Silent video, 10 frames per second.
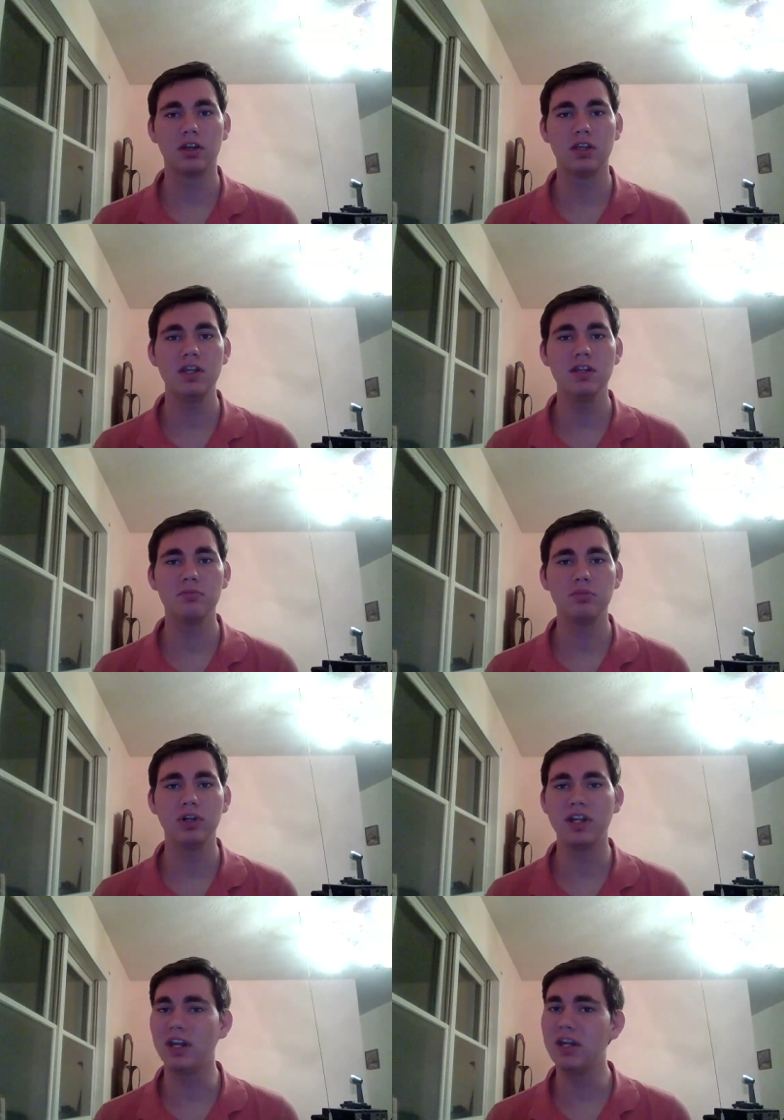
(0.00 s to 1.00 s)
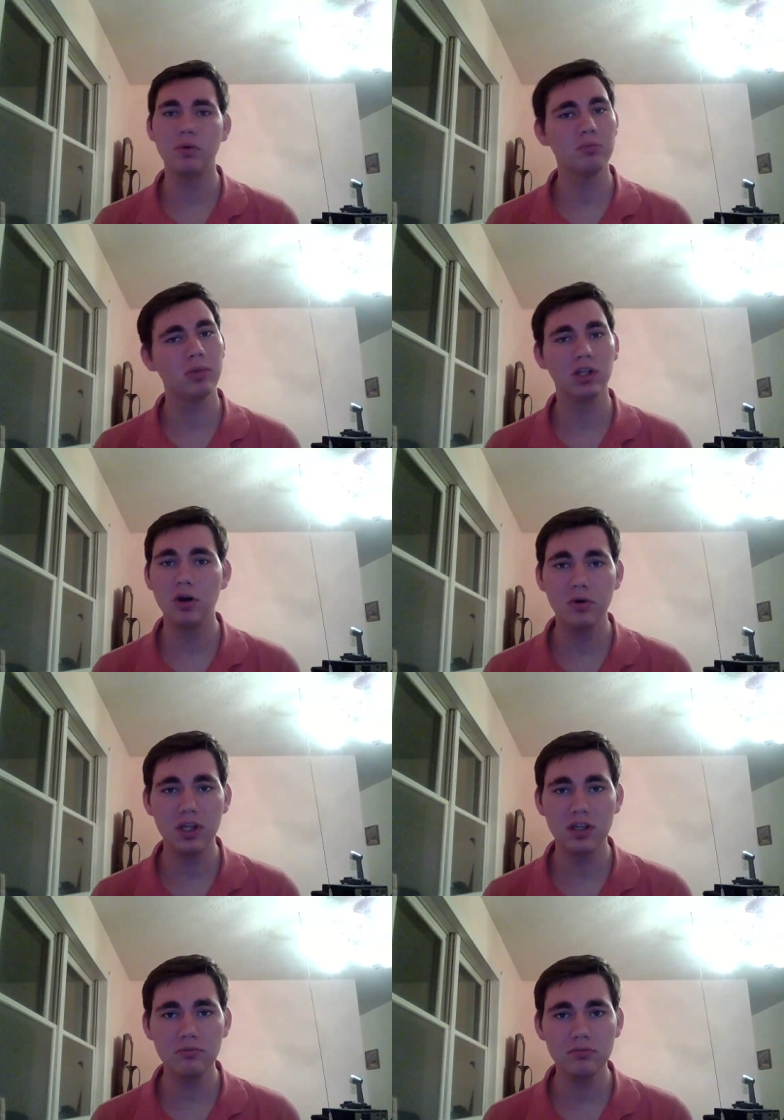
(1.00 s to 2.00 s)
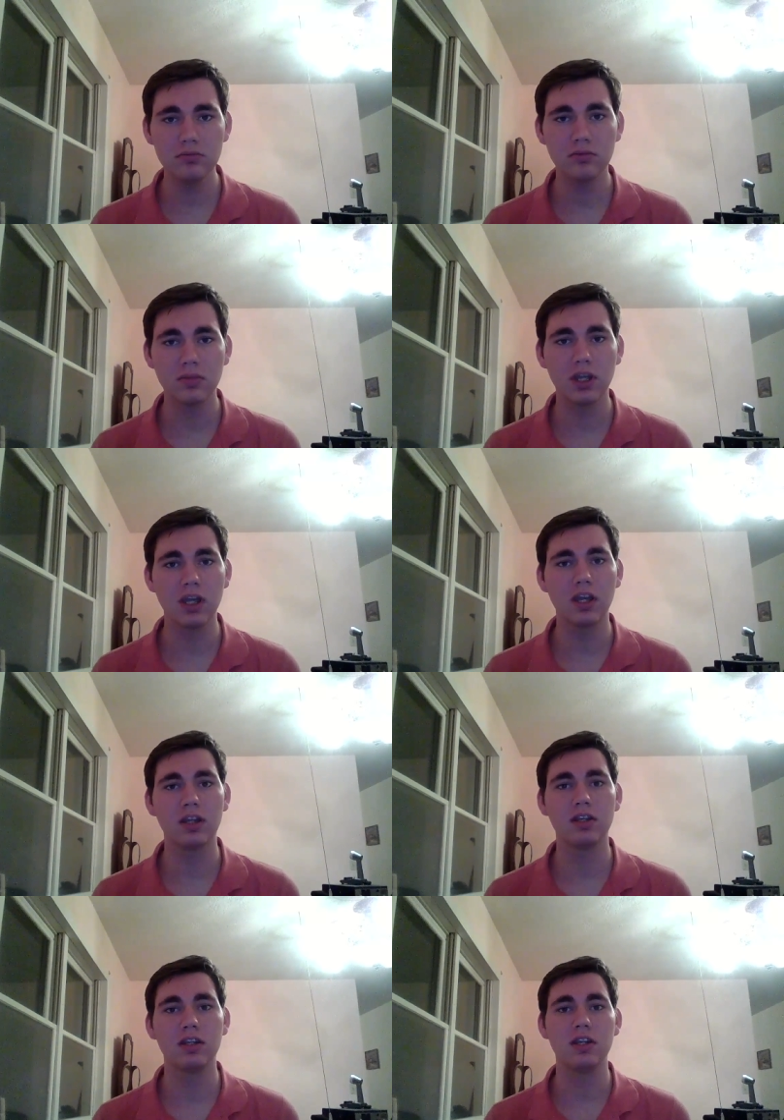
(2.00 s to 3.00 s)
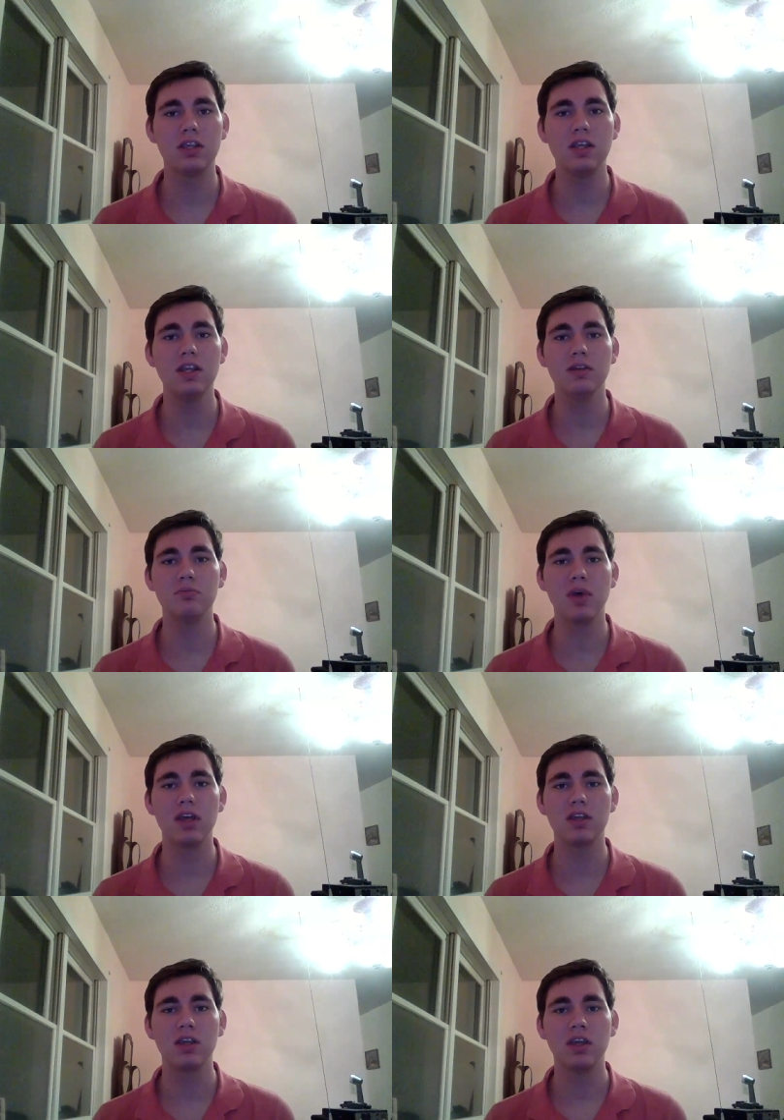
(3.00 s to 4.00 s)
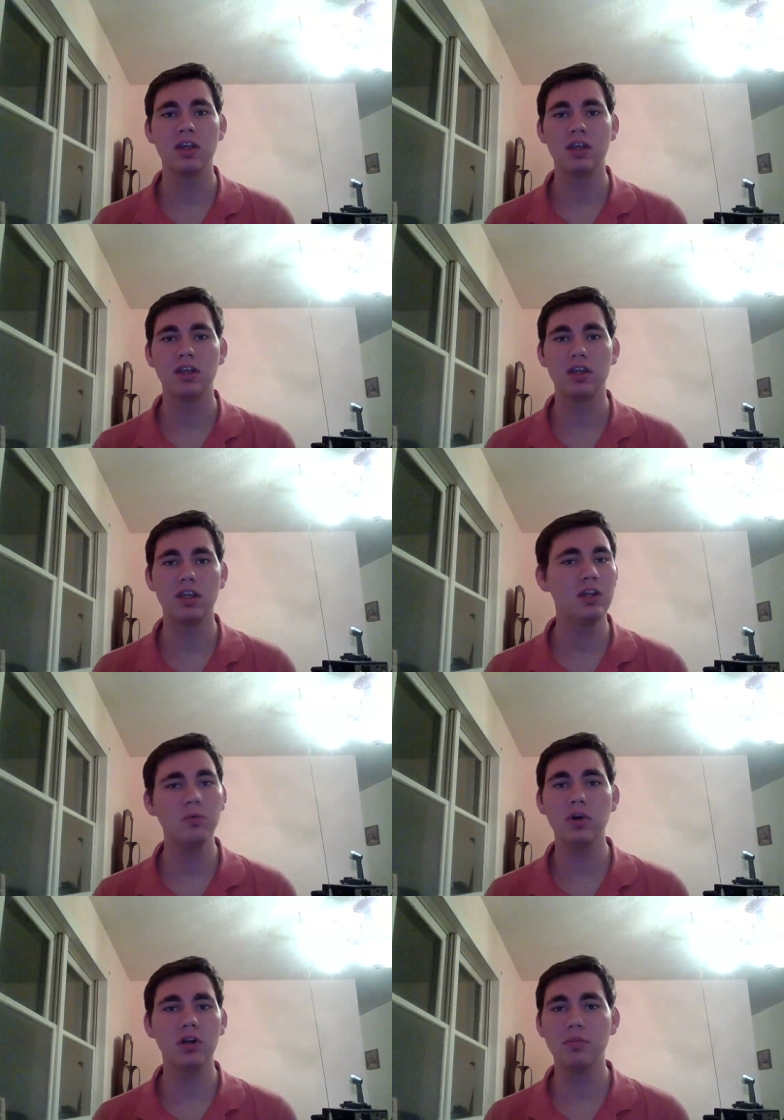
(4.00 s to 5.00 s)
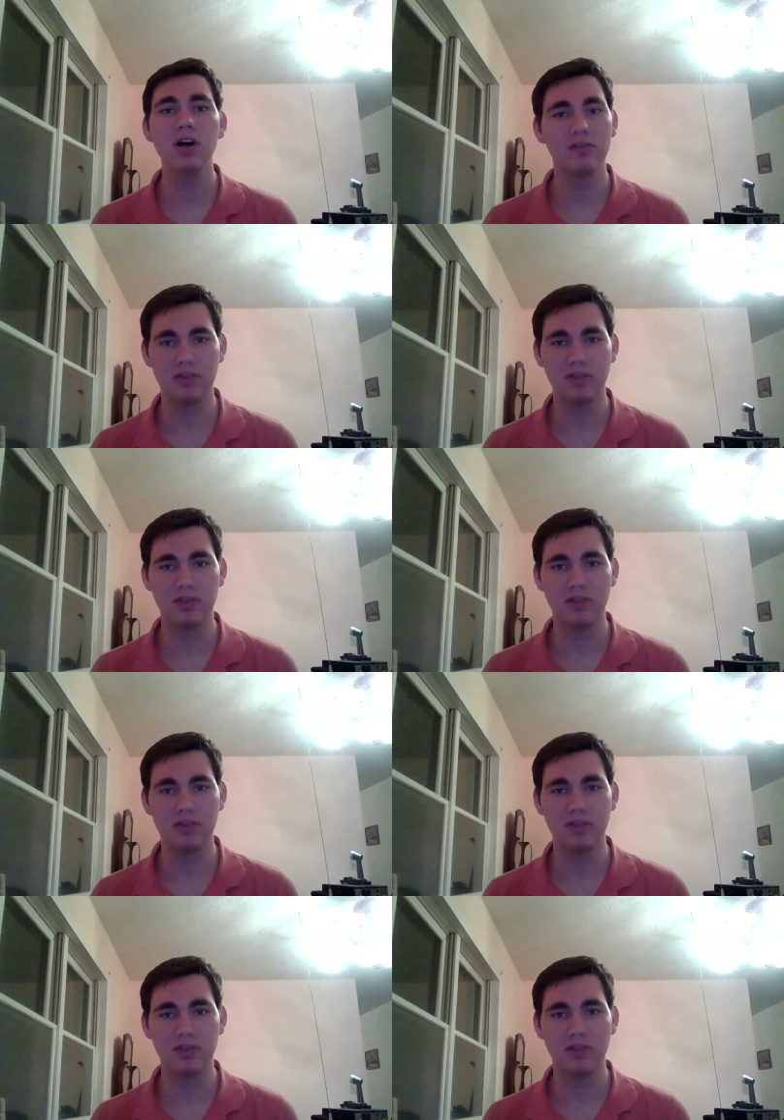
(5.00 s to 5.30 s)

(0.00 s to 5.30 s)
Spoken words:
He didn't put anyone below him, and he didn't make anyone above